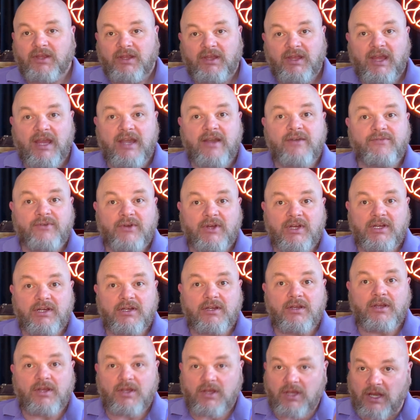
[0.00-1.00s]
have a
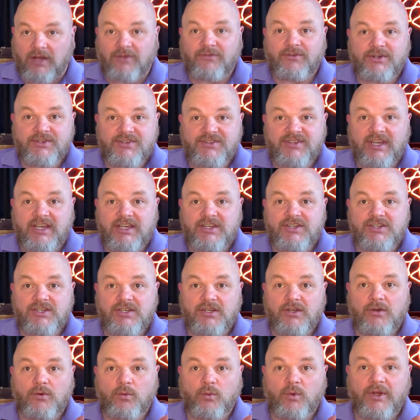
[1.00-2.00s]

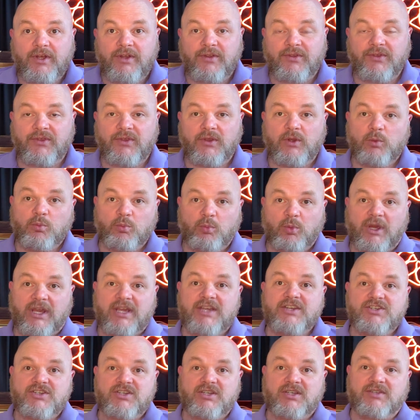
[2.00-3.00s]
conversation with the
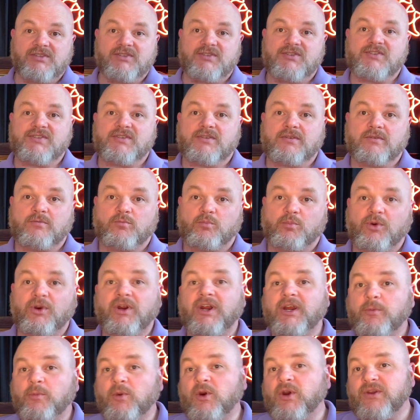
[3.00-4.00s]
patient's
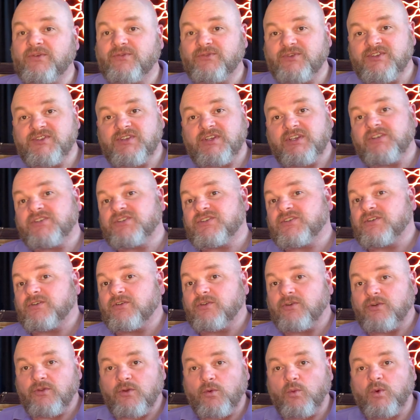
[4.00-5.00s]
primary
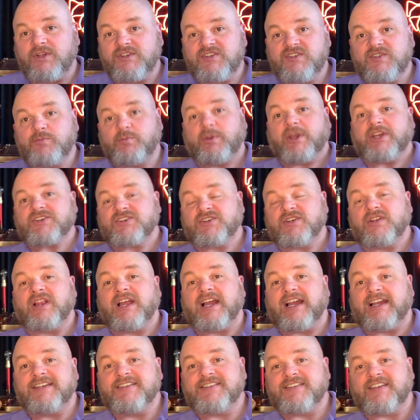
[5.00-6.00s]
physician or the one
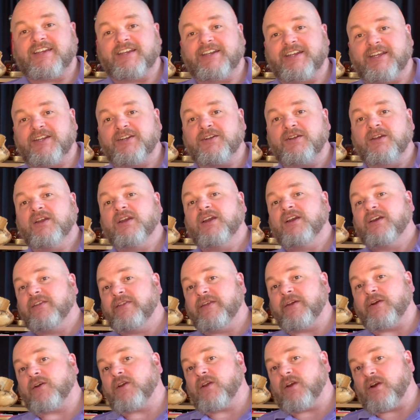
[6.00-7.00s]
specializing in
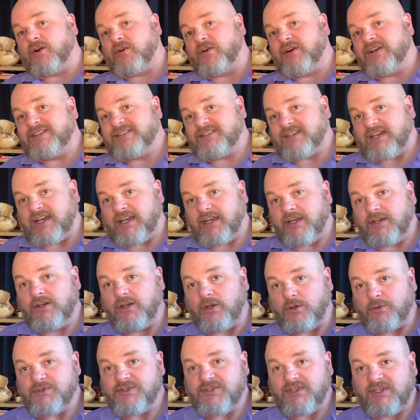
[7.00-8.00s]
their current
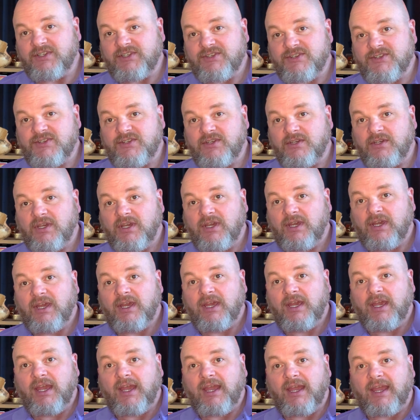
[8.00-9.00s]
diagnosis
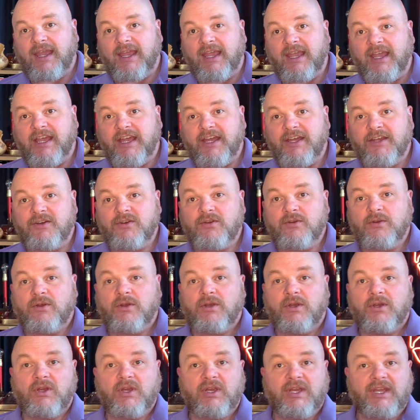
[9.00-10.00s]
and
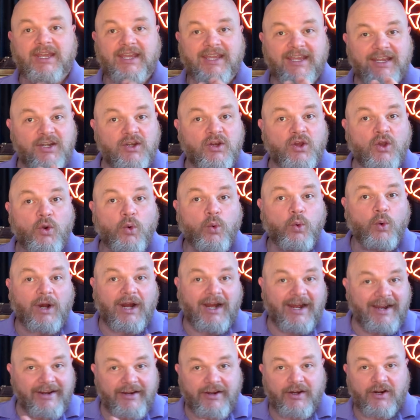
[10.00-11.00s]

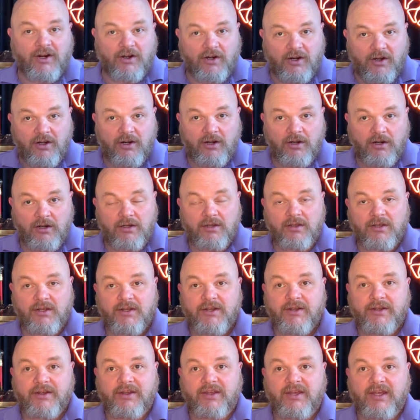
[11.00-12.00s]
inquire
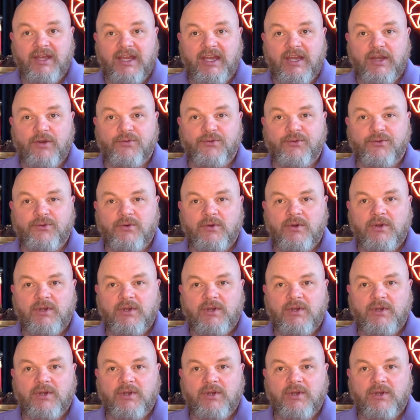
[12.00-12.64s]
if,